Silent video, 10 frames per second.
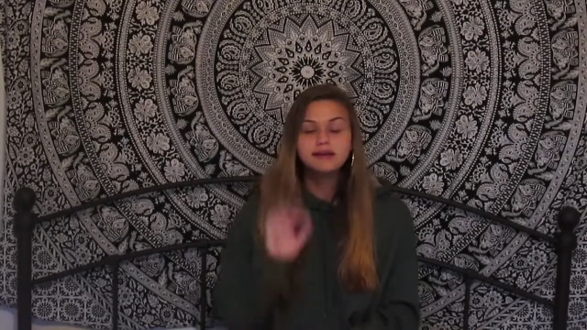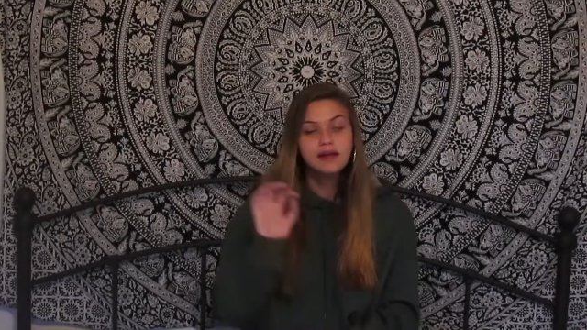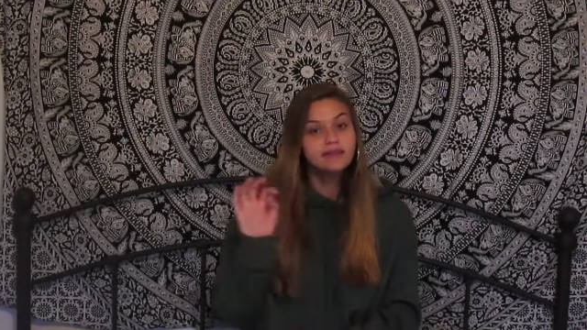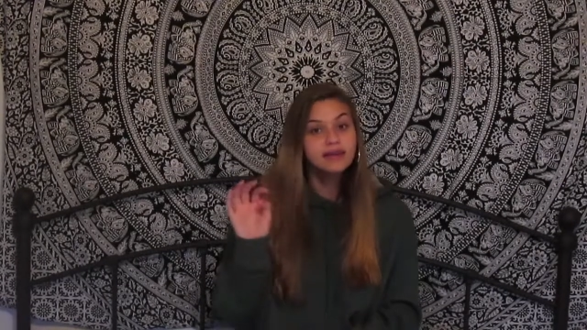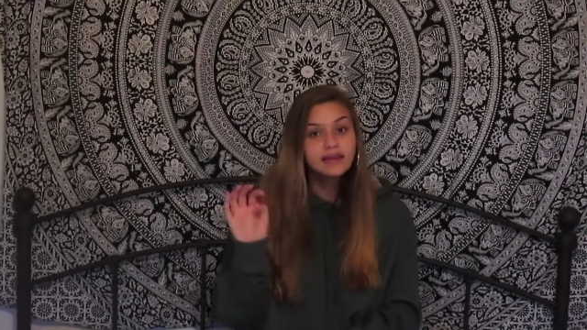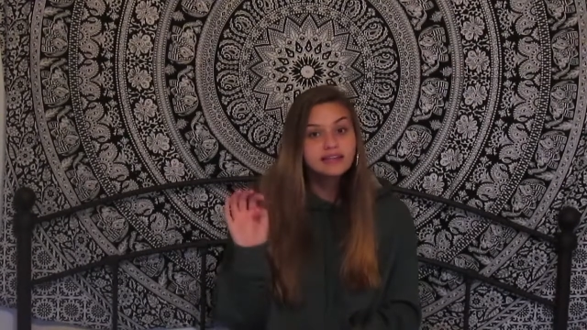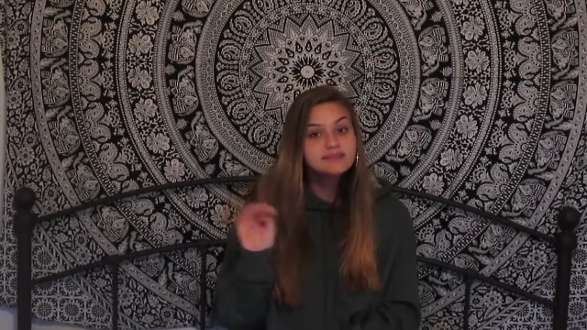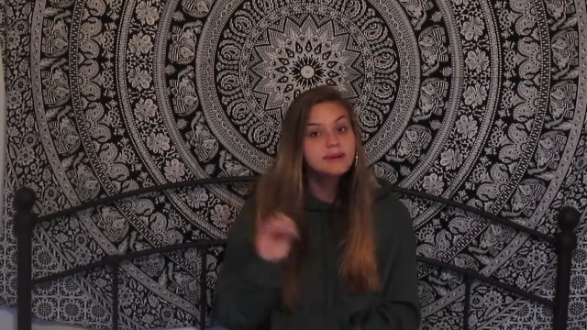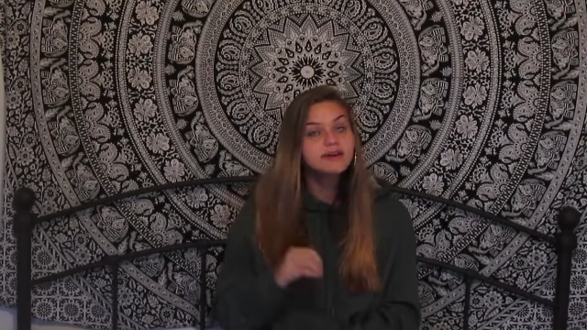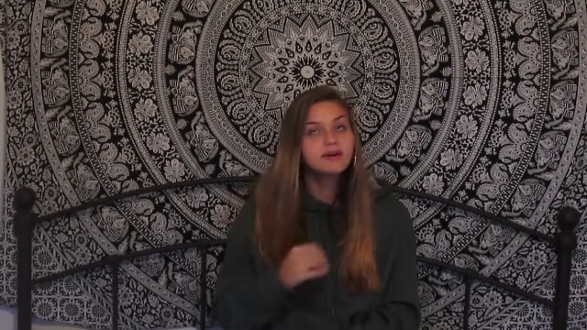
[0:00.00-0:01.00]
Nothing
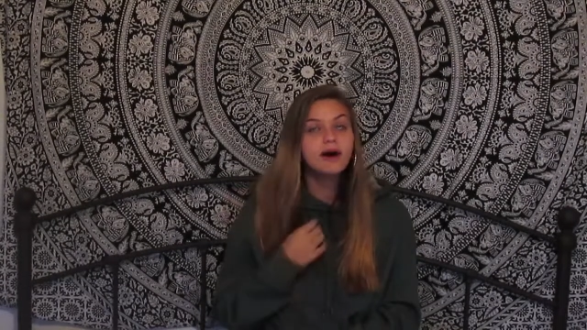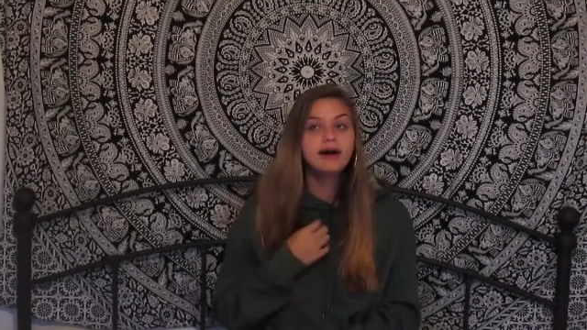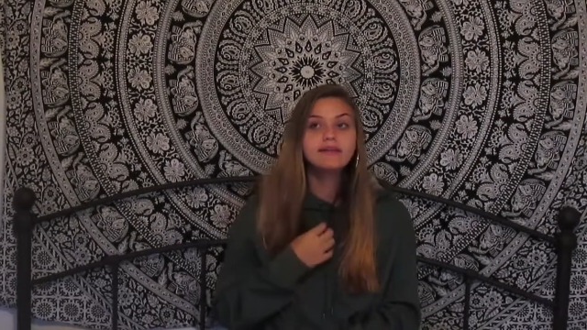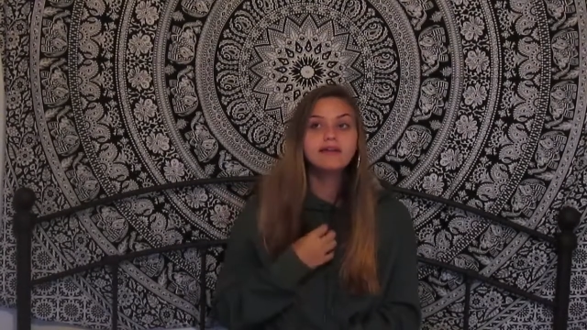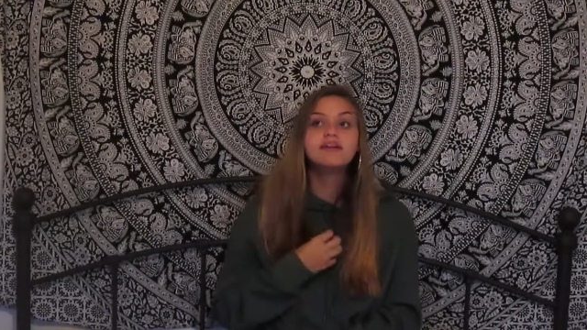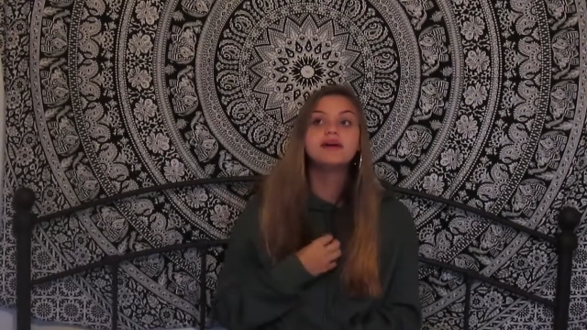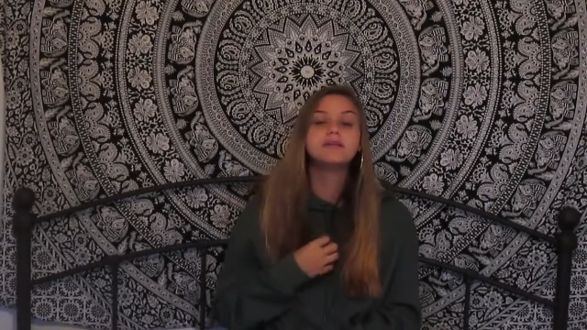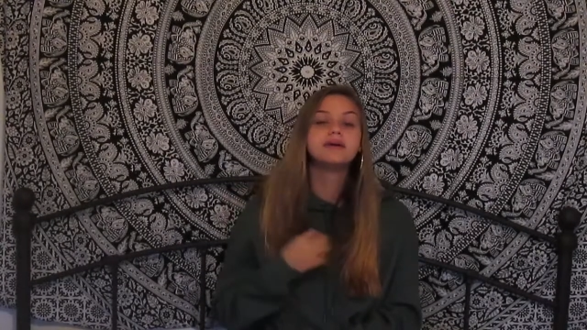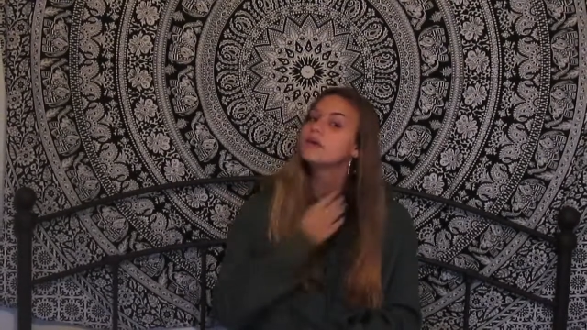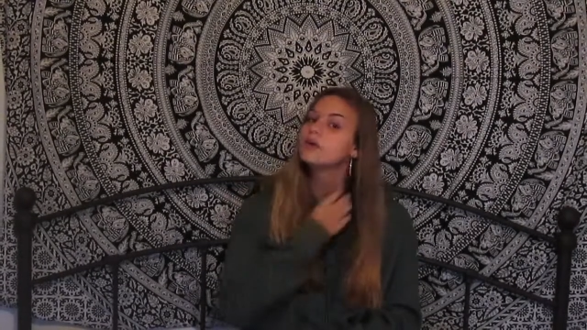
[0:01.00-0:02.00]
against Michael, I love him,
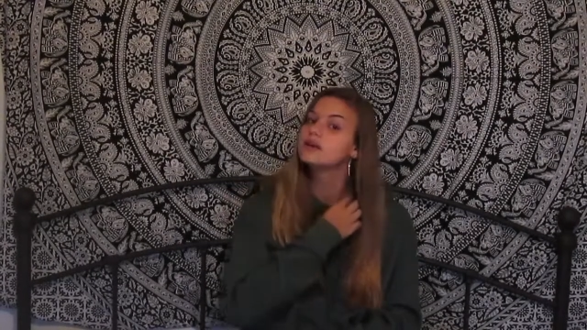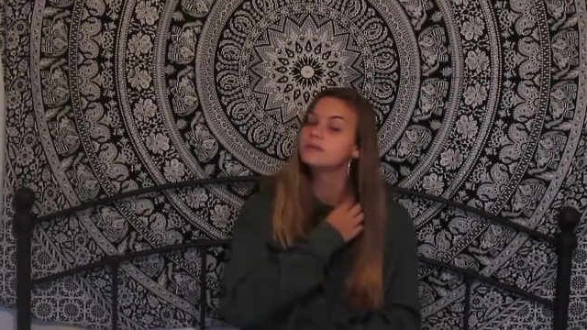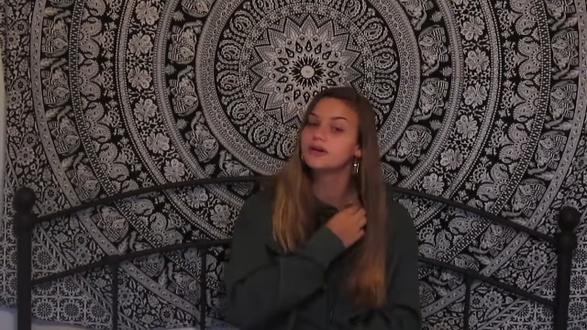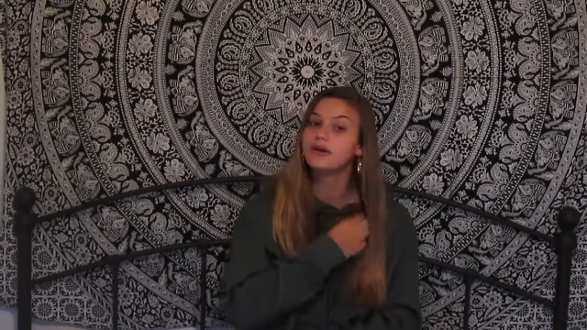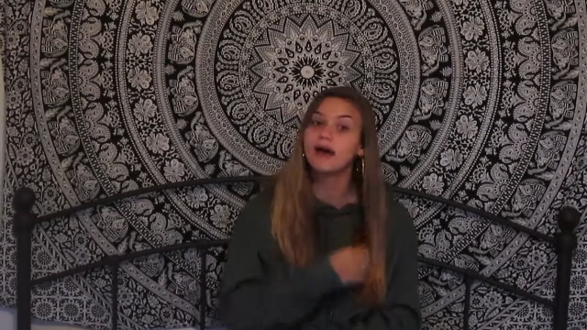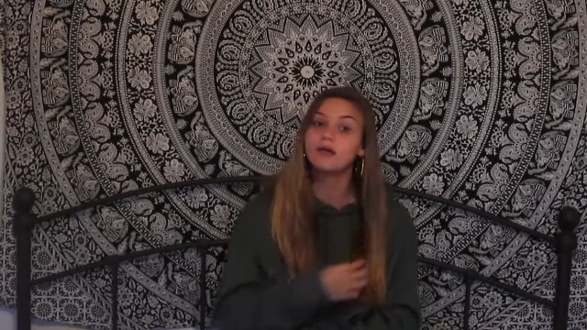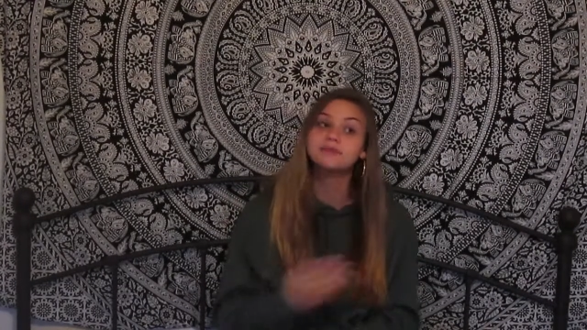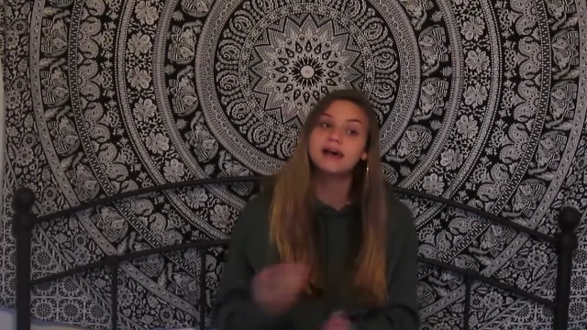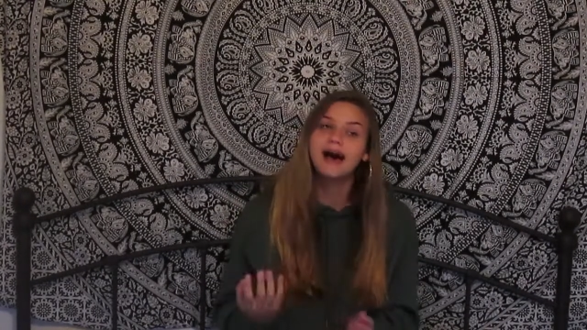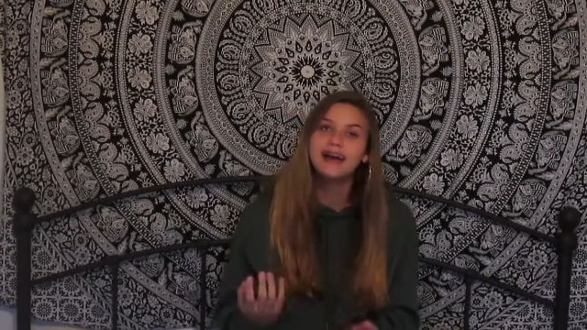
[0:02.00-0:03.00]
but I wanted to be on
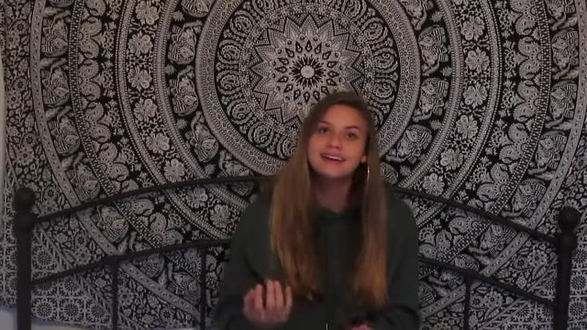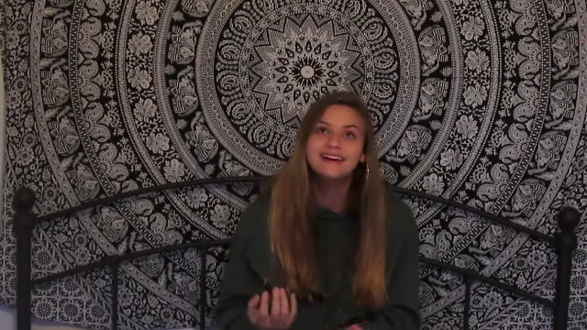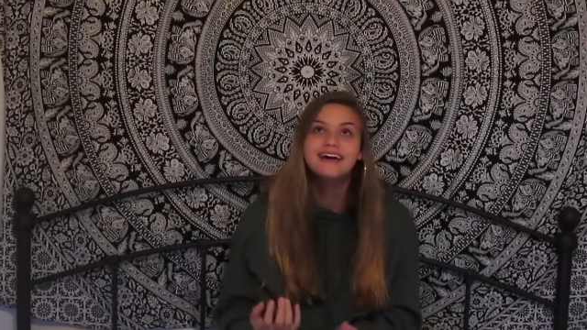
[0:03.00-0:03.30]
Callum's side.